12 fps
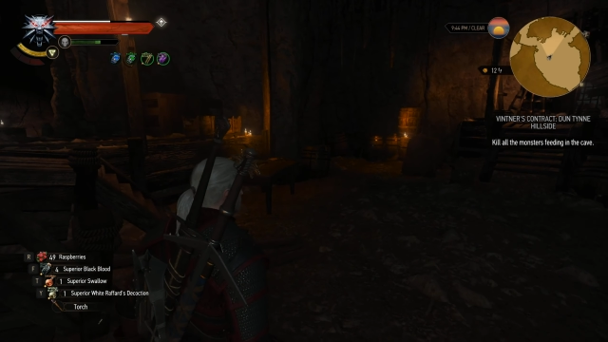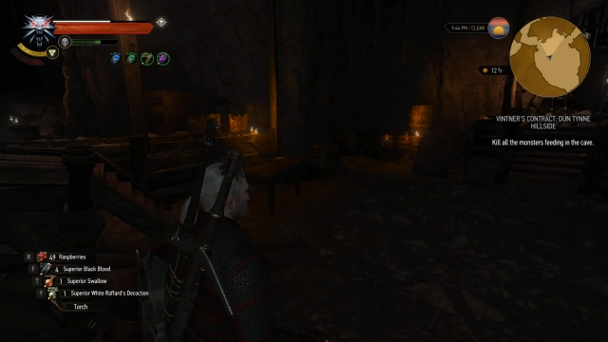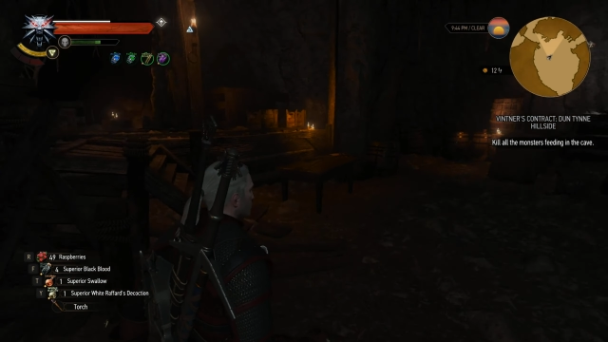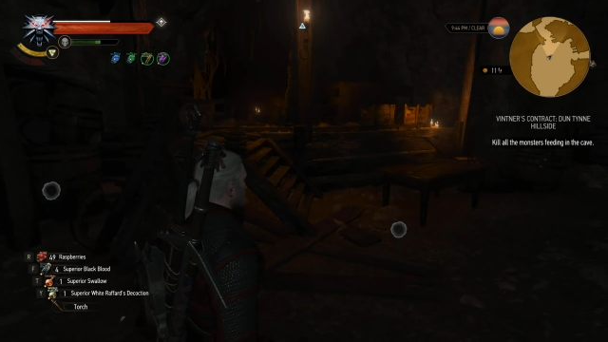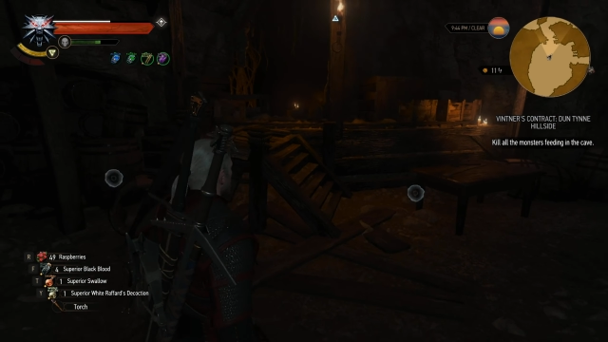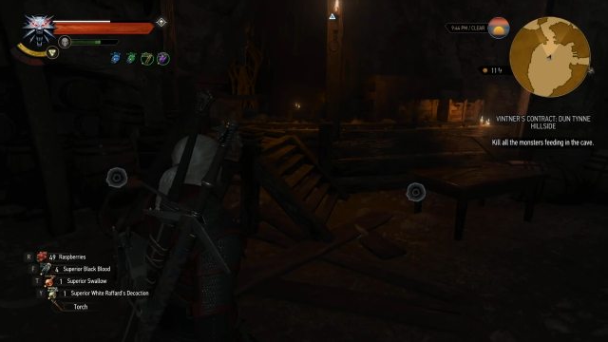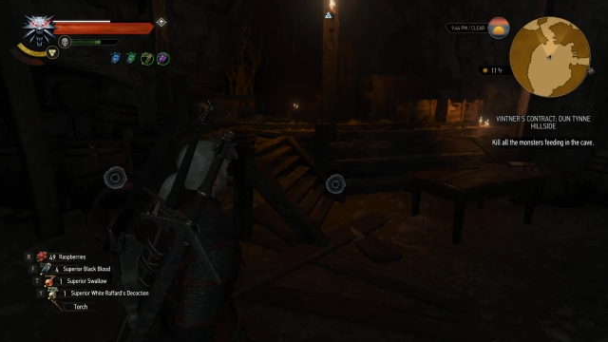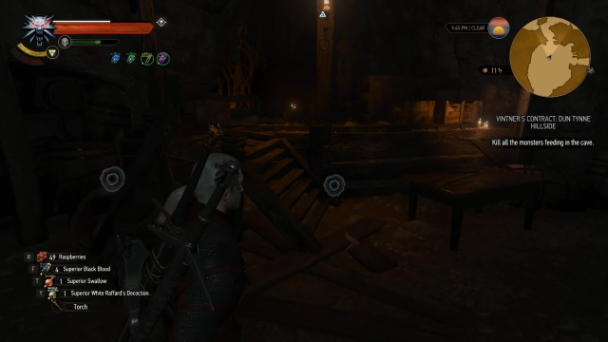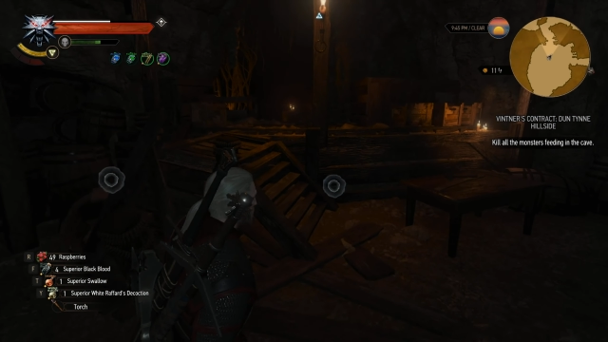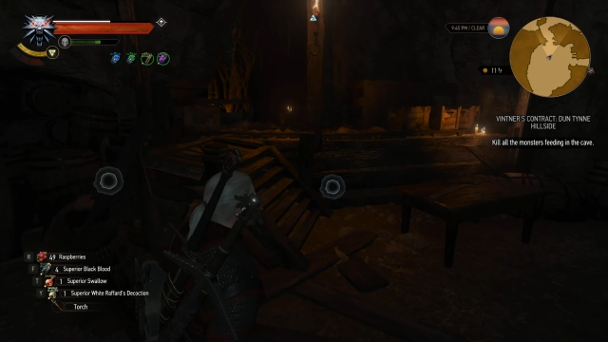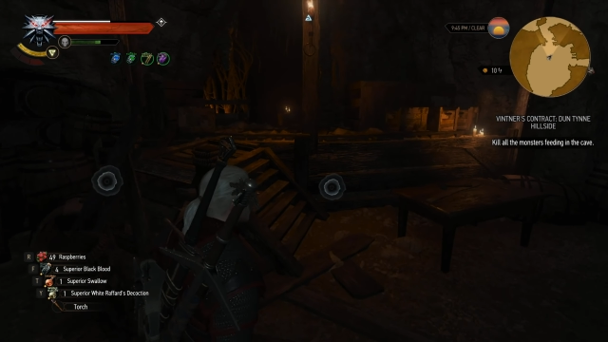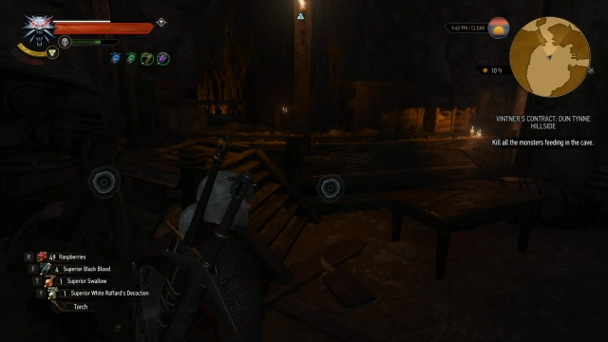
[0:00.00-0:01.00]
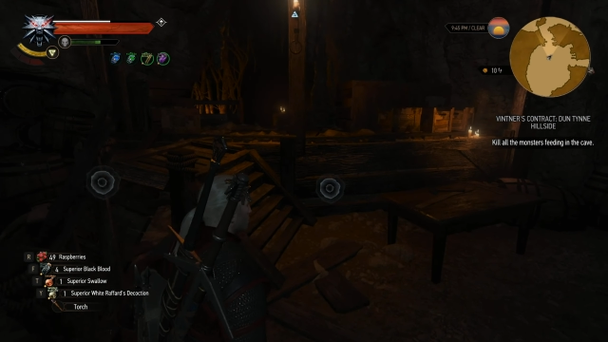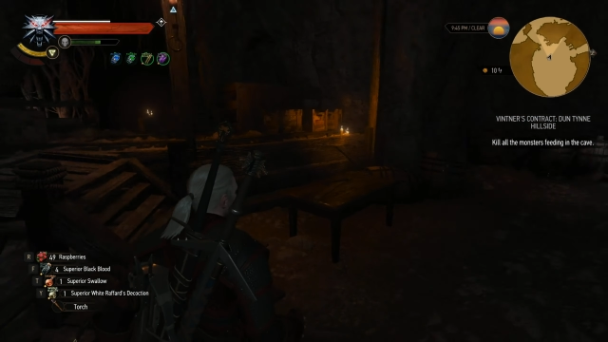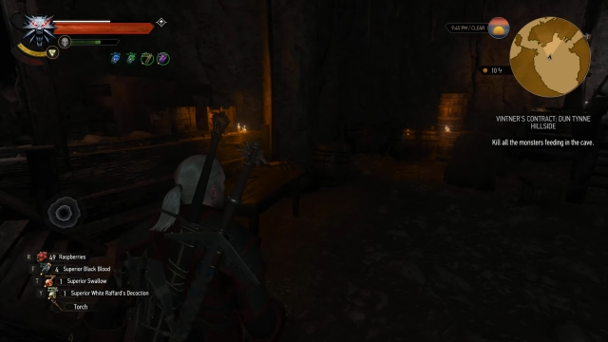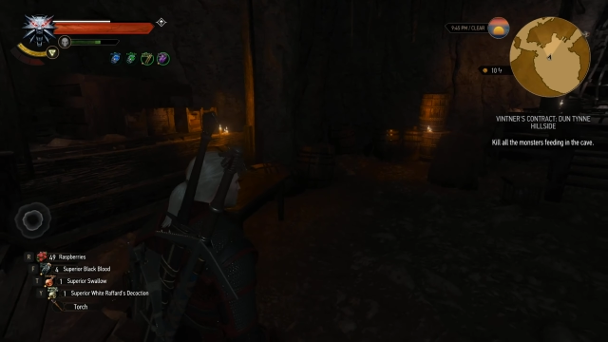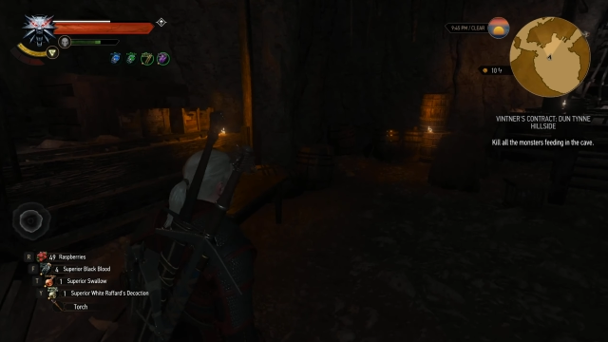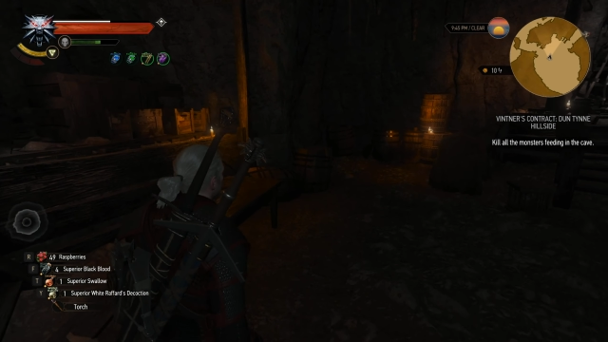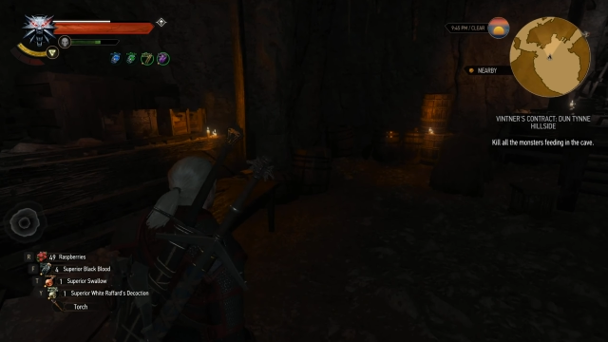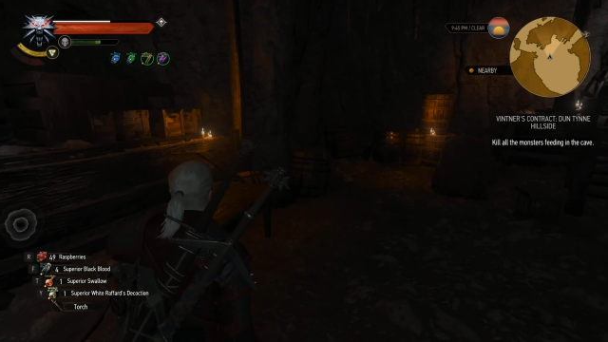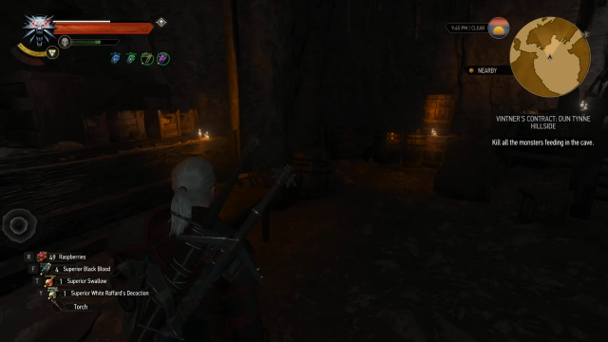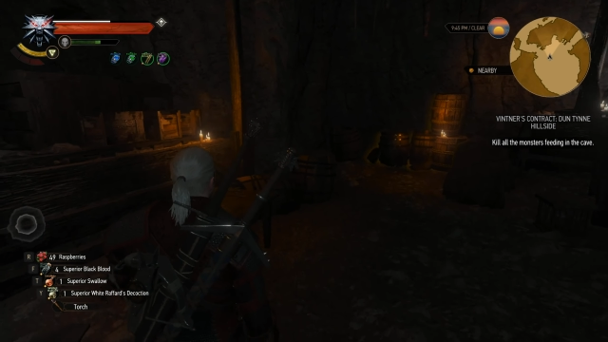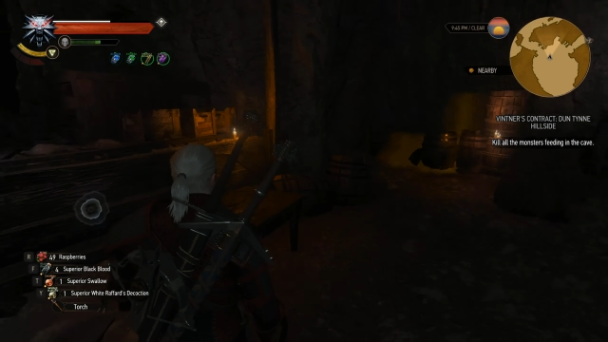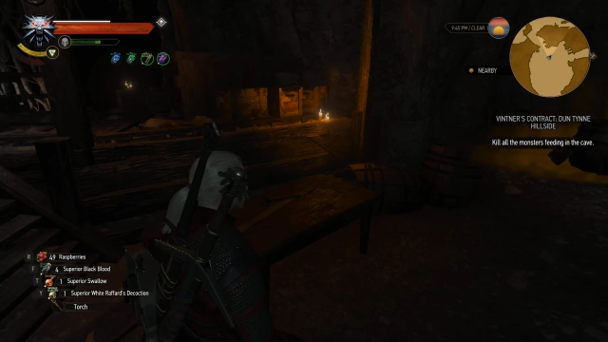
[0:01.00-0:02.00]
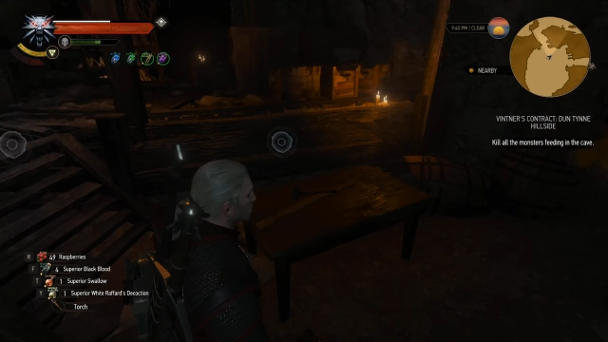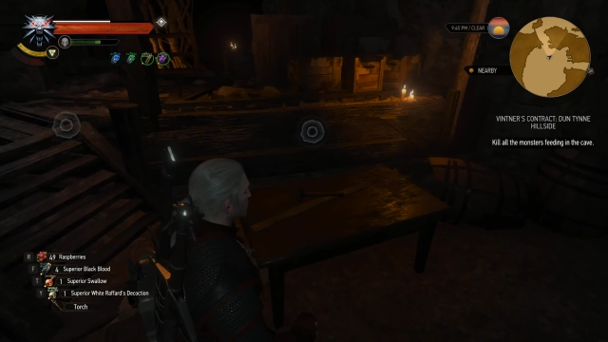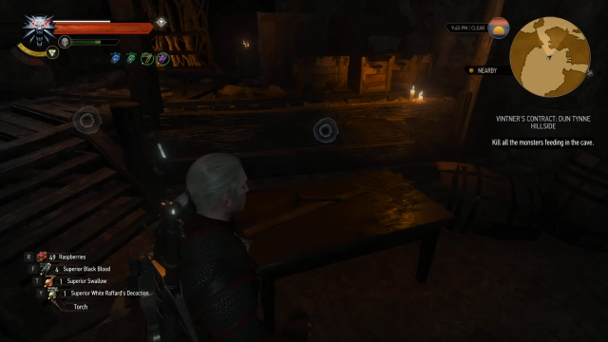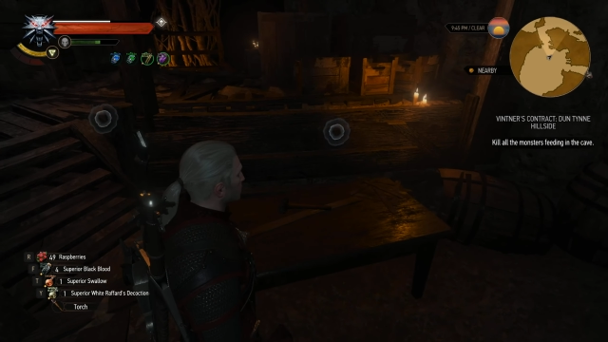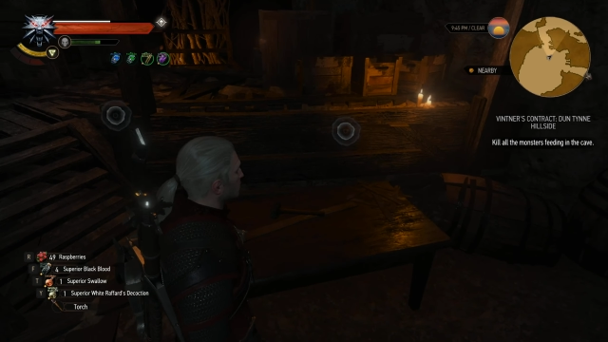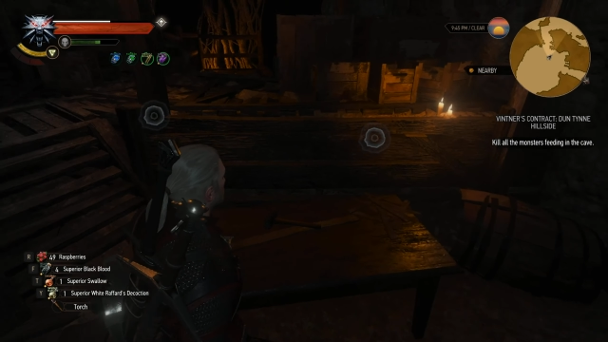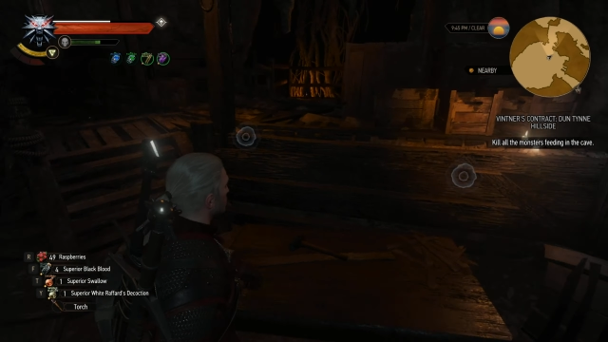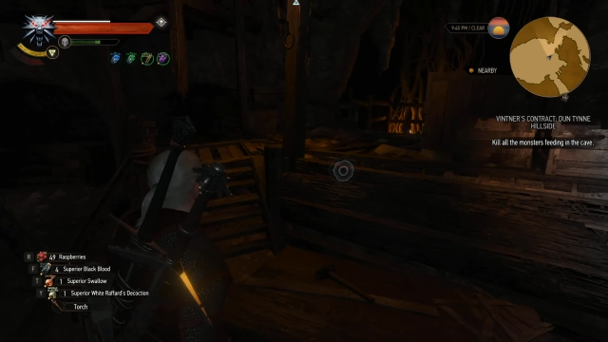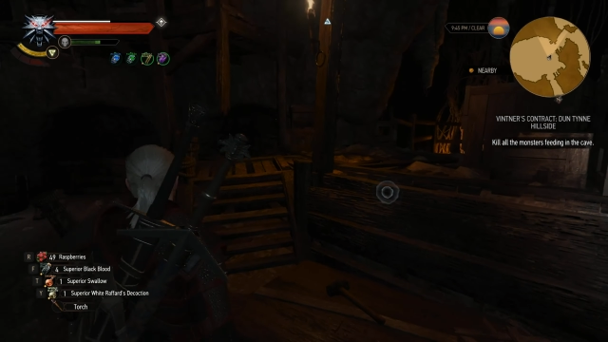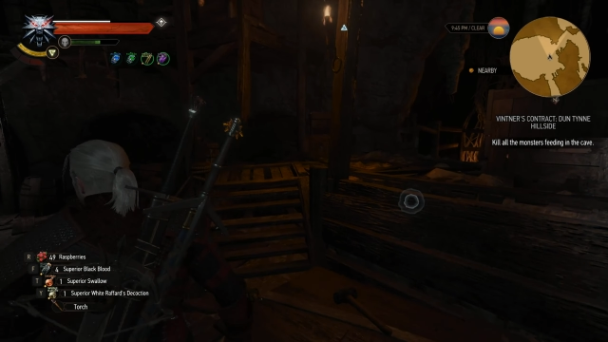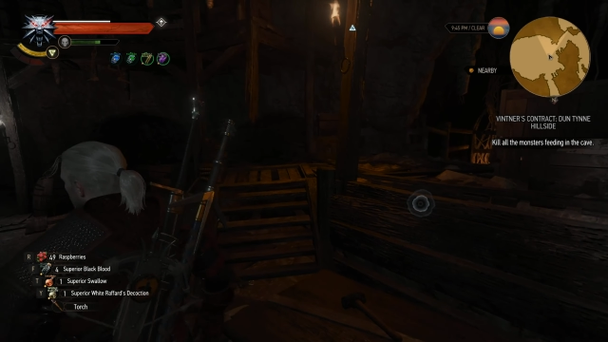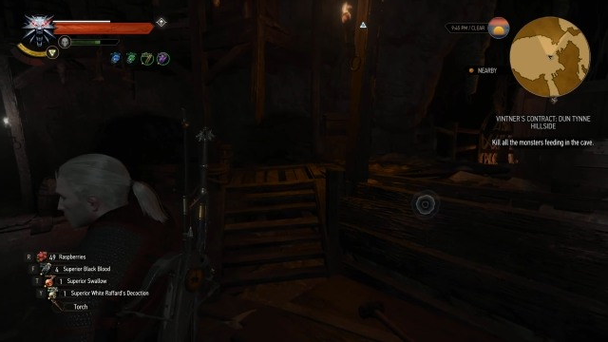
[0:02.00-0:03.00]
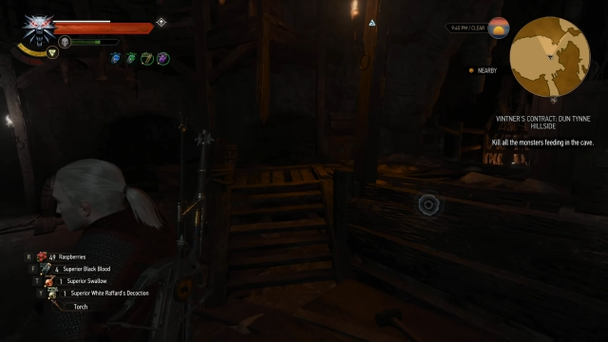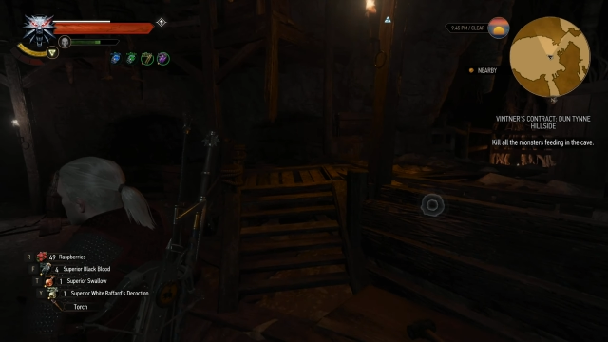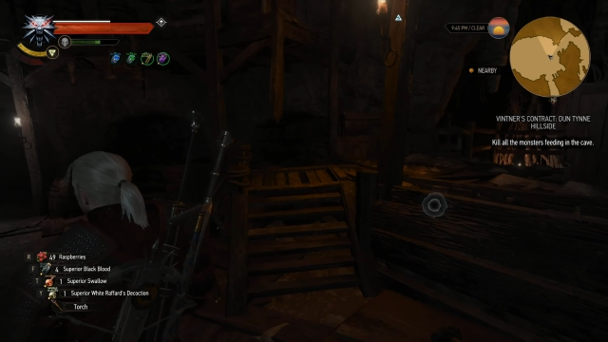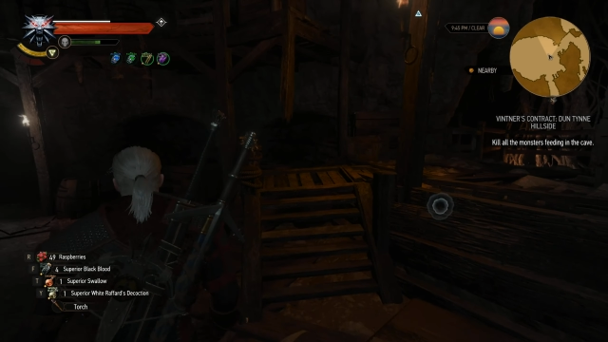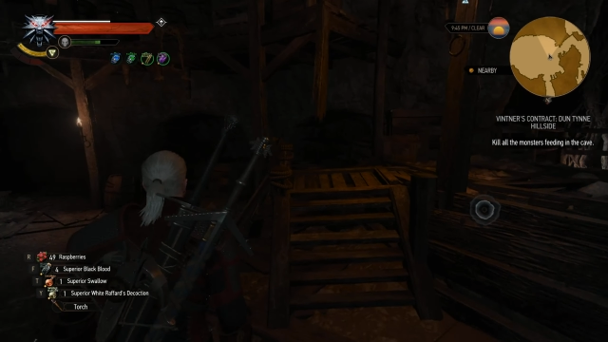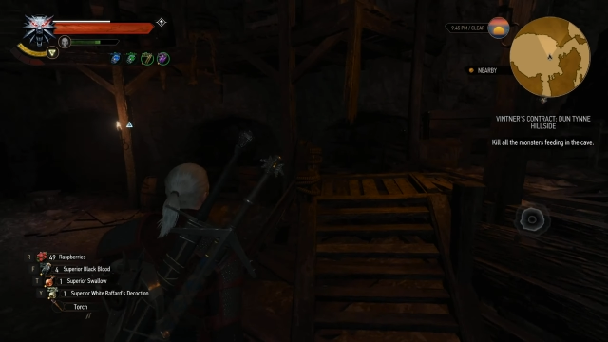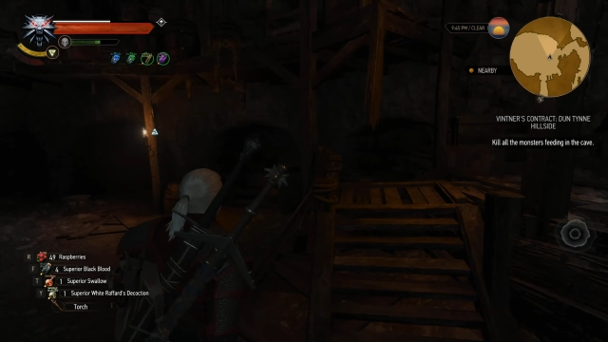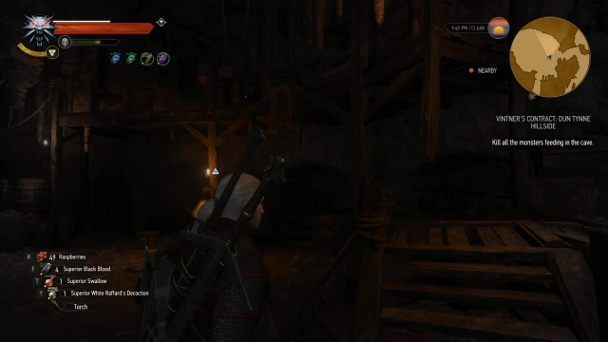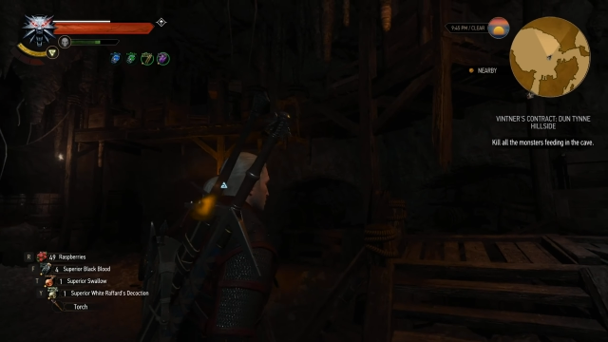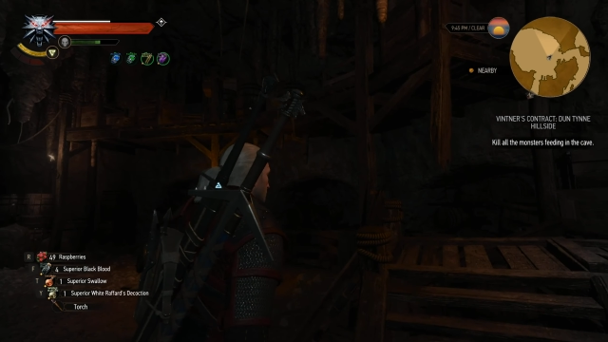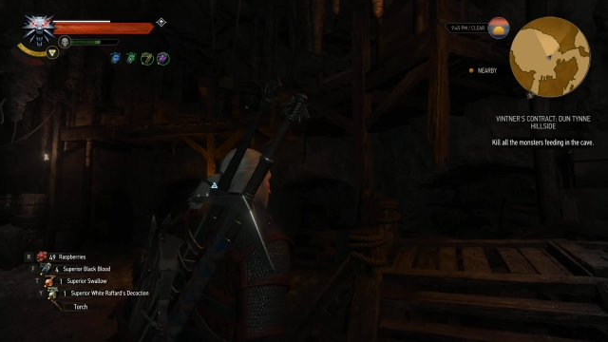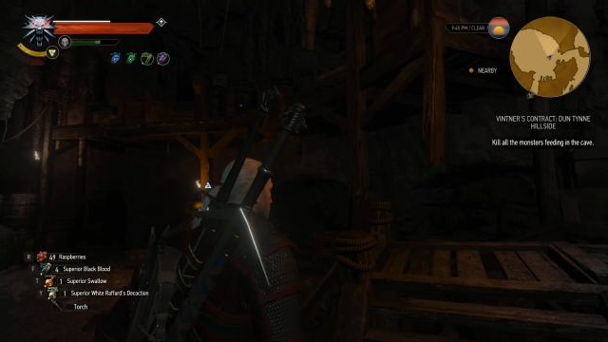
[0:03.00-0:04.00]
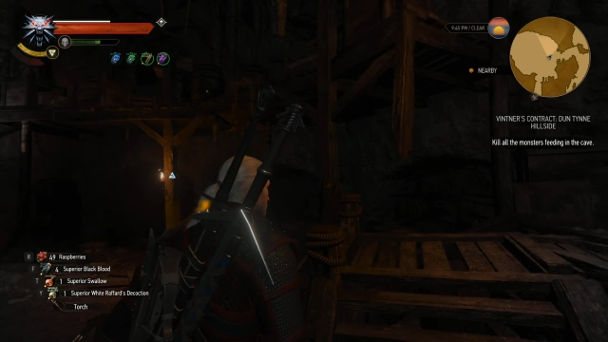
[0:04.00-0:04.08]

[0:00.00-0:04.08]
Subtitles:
Nobody's mouth can be seen.